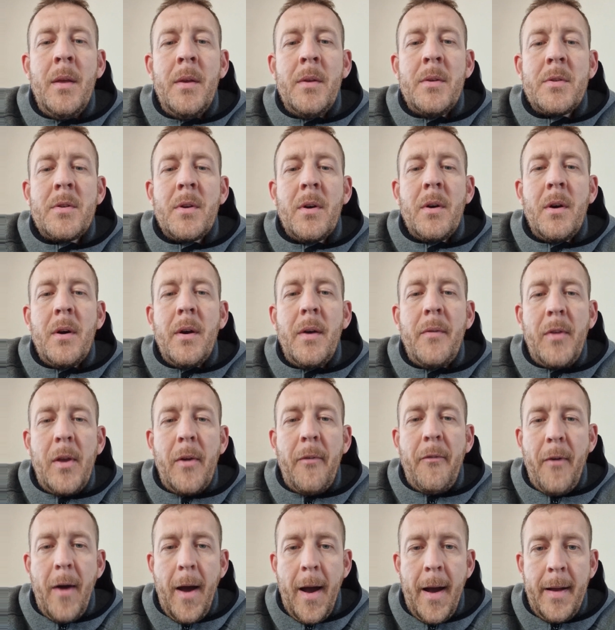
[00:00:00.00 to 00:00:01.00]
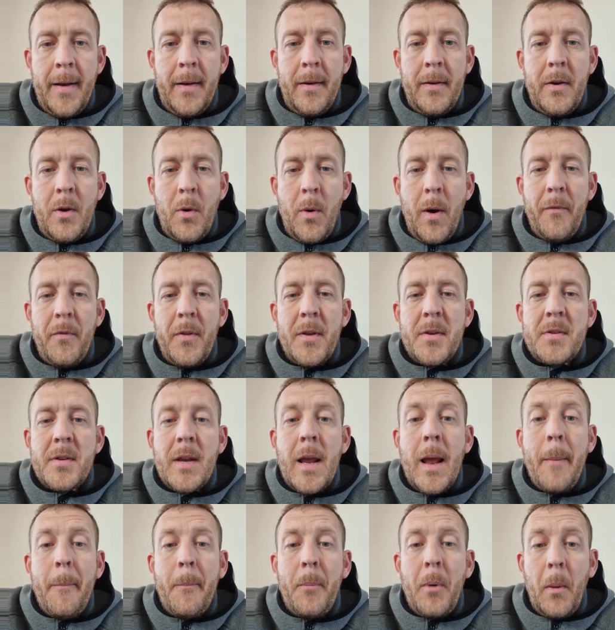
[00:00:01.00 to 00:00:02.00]
So if you find you have the
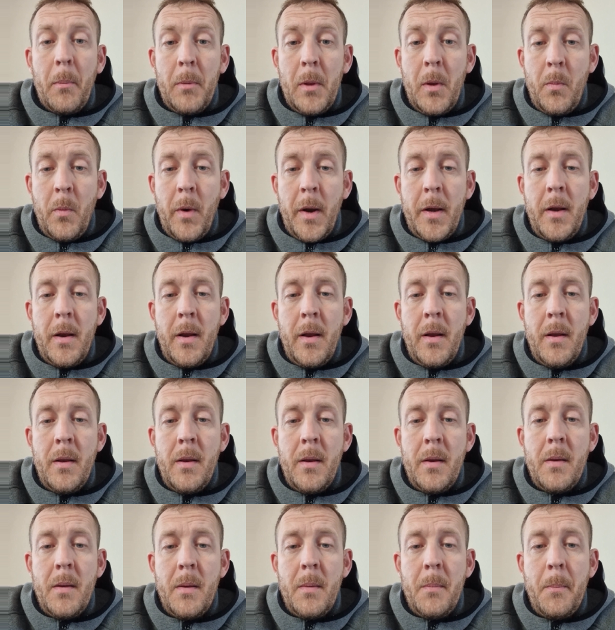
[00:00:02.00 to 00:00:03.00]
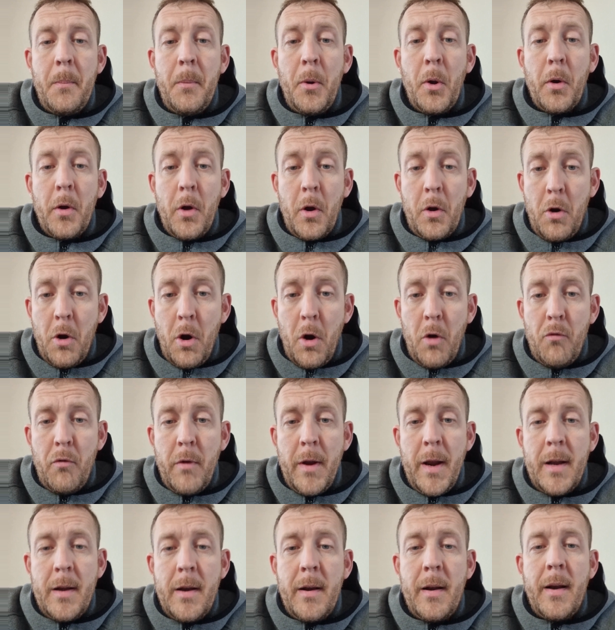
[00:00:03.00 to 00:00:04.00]
same problem when you plug a code
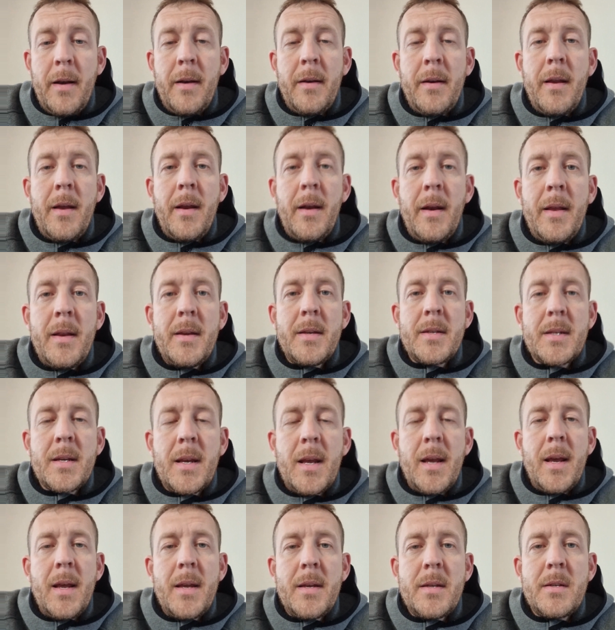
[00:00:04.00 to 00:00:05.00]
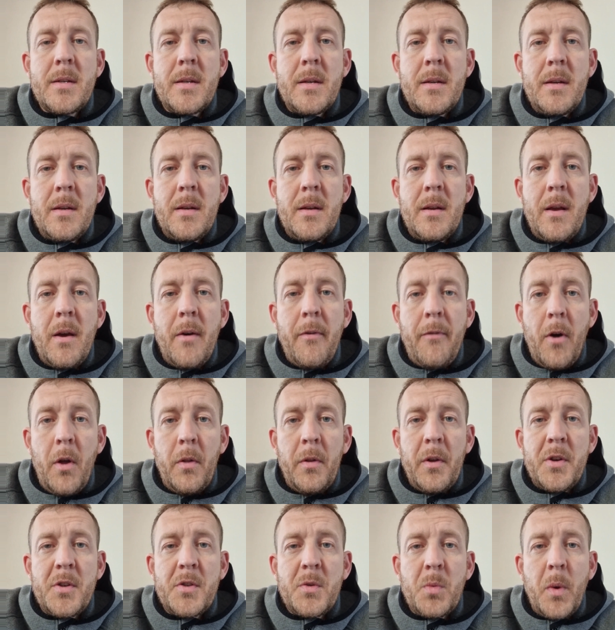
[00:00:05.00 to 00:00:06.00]
reader in and it says a
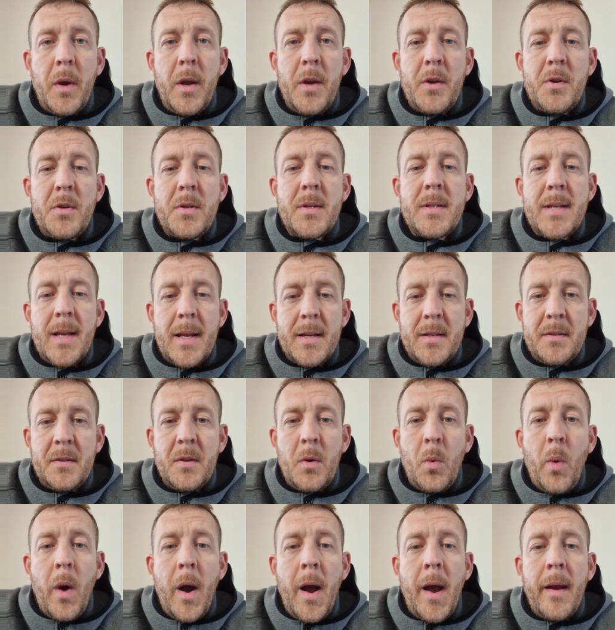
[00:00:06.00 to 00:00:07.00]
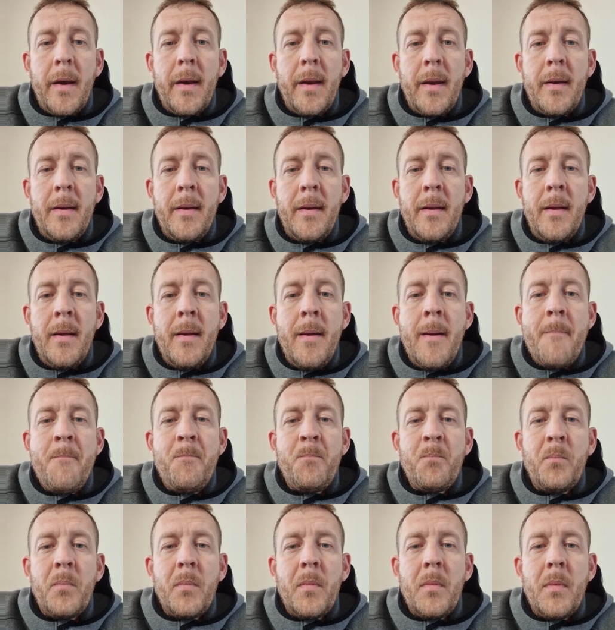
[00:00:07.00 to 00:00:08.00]
faulty switch, test the wiring.
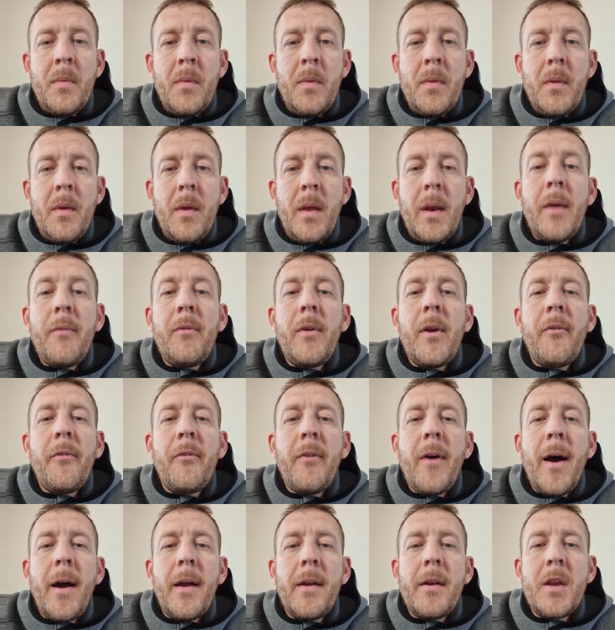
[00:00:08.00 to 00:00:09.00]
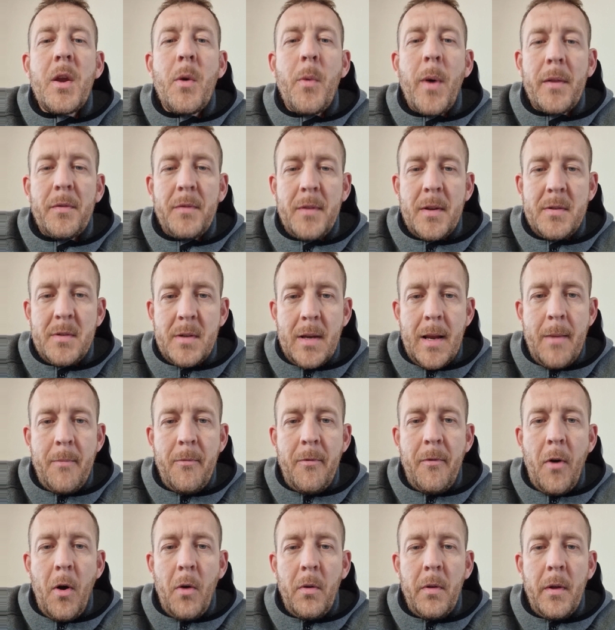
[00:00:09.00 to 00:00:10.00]
And if you find you had the same
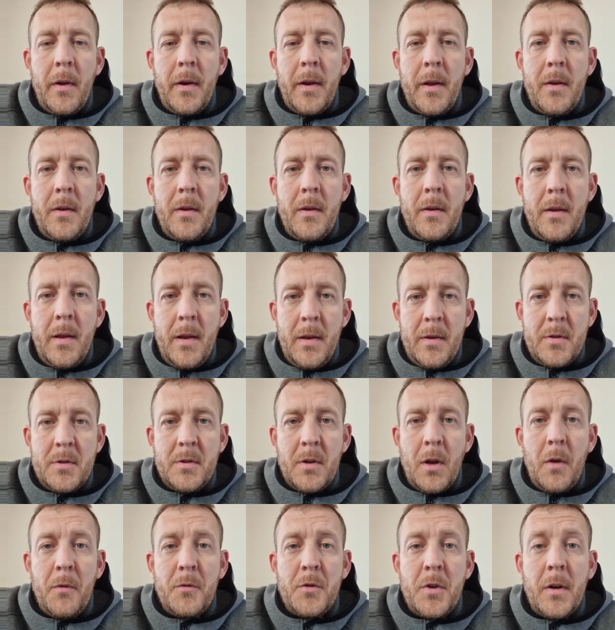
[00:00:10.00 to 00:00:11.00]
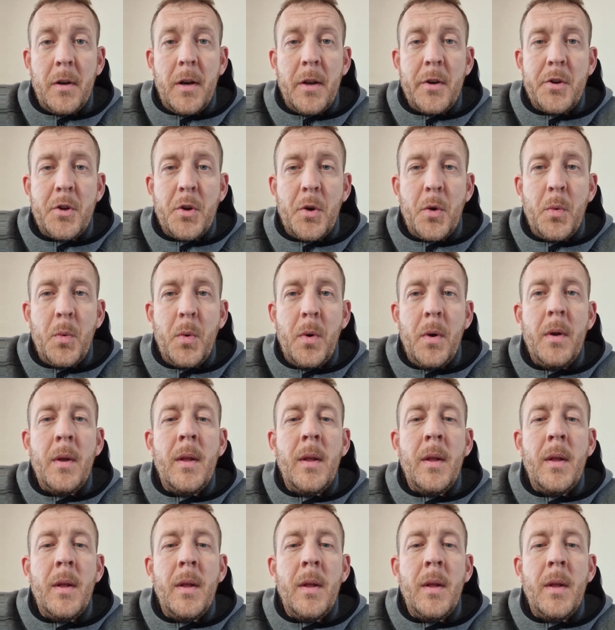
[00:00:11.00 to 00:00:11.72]
fault and it, it solves your issue,